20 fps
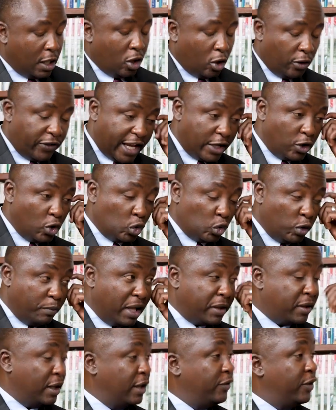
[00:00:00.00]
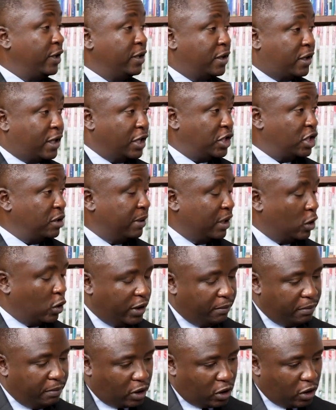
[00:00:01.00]
On that note, we must end the discussion, but
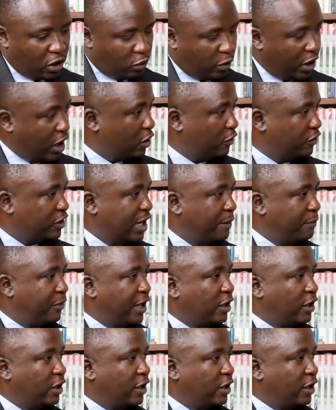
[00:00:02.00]
only because we're out of time.